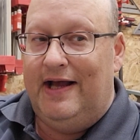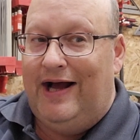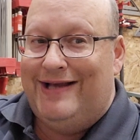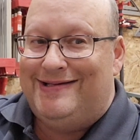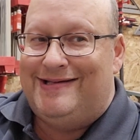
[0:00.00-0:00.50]

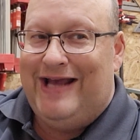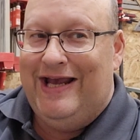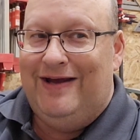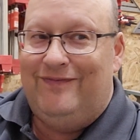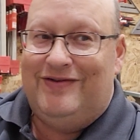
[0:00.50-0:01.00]
I
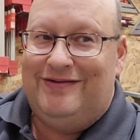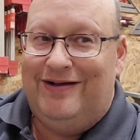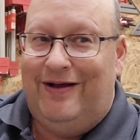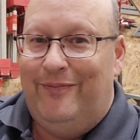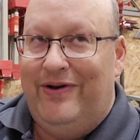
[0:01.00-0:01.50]
saved
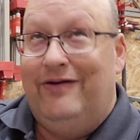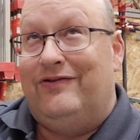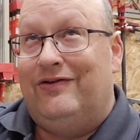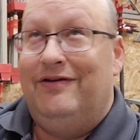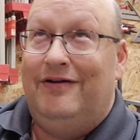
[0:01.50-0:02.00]

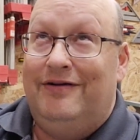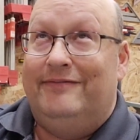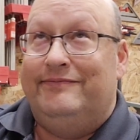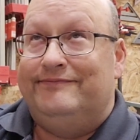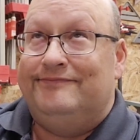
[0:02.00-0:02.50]
about
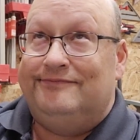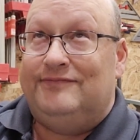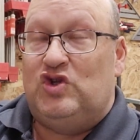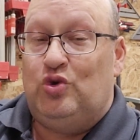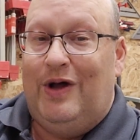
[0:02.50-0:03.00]

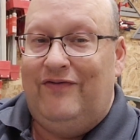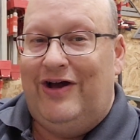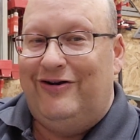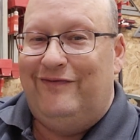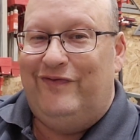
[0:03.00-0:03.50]

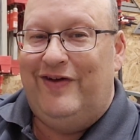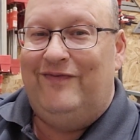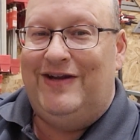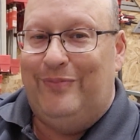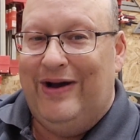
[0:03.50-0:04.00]

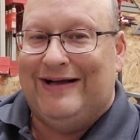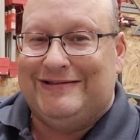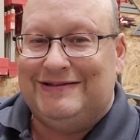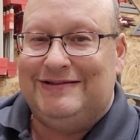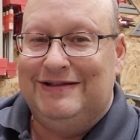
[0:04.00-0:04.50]

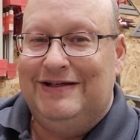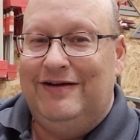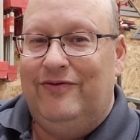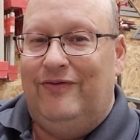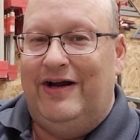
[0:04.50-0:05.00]
$1,250
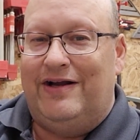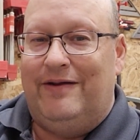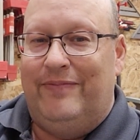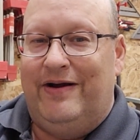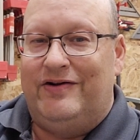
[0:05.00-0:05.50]
when it
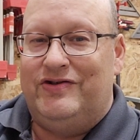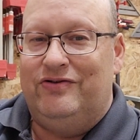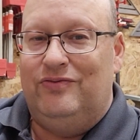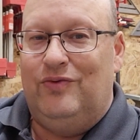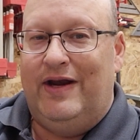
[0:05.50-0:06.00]
compared
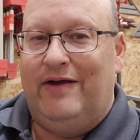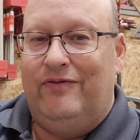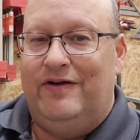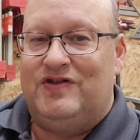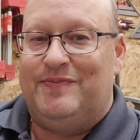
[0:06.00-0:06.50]
to what I
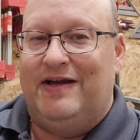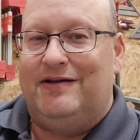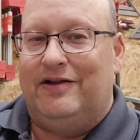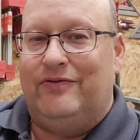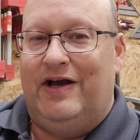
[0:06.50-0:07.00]
would have spent
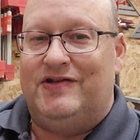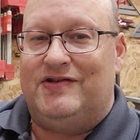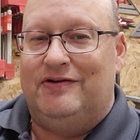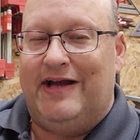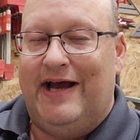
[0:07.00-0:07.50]
otherwise.
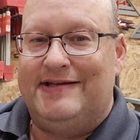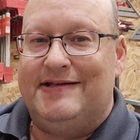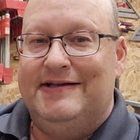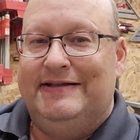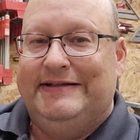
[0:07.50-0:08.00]
So guys,
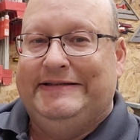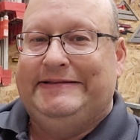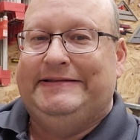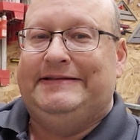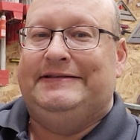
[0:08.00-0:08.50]

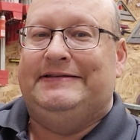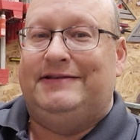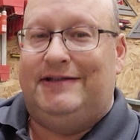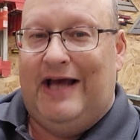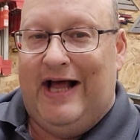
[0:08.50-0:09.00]

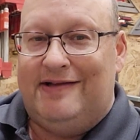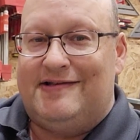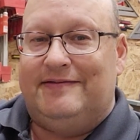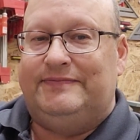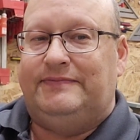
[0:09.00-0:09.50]
gals,